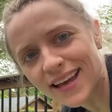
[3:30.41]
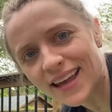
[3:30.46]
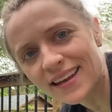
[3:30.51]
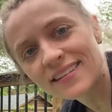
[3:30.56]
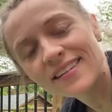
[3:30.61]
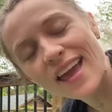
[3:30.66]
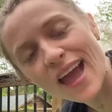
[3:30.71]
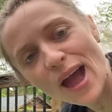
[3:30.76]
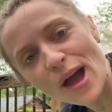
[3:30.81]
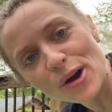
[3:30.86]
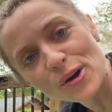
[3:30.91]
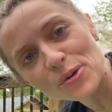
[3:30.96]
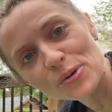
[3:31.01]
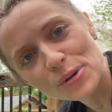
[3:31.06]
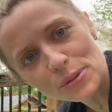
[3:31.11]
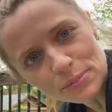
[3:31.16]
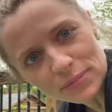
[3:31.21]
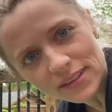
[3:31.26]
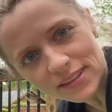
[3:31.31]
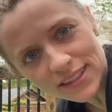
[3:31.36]
and now
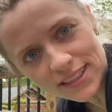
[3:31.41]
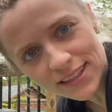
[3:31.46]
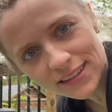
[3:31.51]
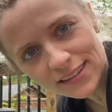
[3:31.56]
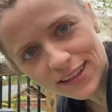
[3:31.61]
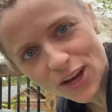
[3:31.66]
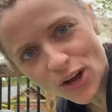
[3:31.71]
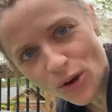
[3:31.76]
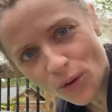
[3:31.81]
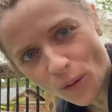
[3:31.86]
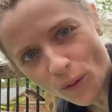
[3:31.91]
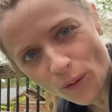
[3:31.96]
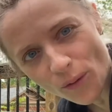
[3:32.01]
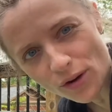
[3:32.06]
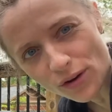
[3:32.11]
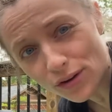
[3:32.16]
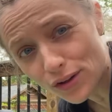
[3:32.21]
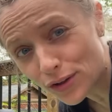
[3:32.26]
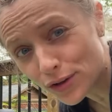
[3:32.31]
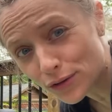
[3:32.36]
we're building a
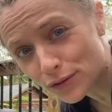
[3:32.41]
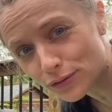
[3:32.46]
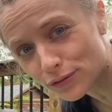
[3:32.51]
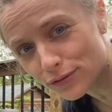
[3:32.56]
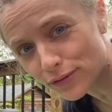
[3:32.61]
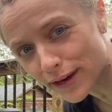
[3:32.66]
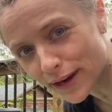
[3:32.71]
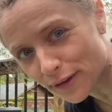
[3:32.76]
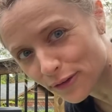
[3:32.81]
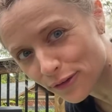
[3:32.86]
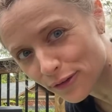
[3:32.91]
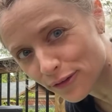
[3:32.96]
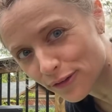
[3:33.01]
coral reef.